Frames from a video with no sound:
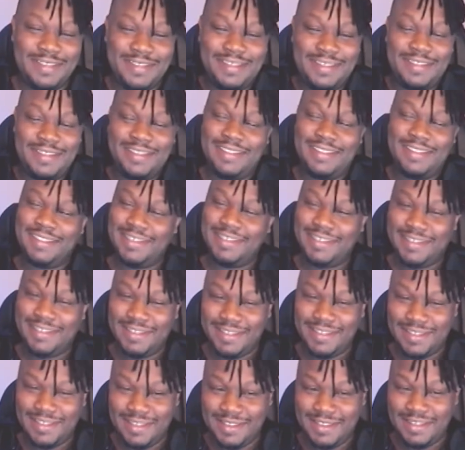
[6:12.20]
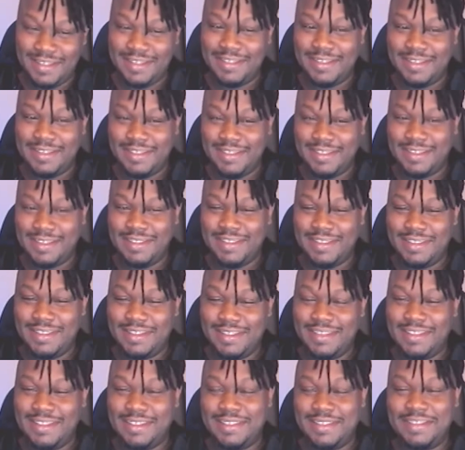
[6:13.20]

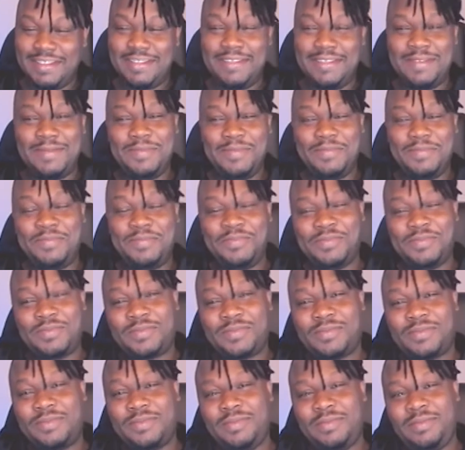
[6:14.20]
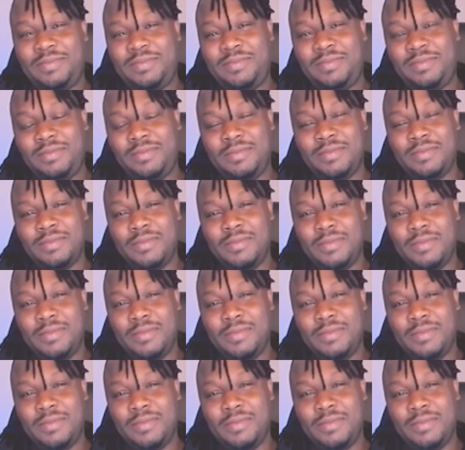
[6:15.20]
(silent)